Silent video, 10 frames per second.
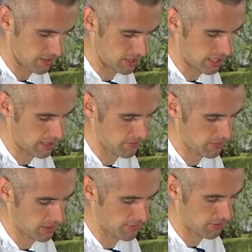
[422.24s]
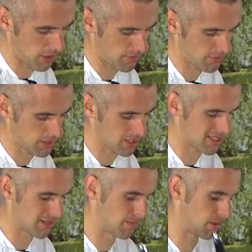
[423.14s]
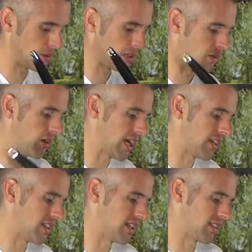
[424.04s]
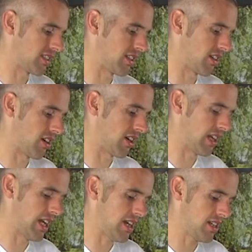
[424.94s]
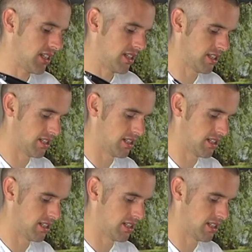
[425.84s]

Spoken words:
you leave the froth just to boil away in there, it's going to go cloudy.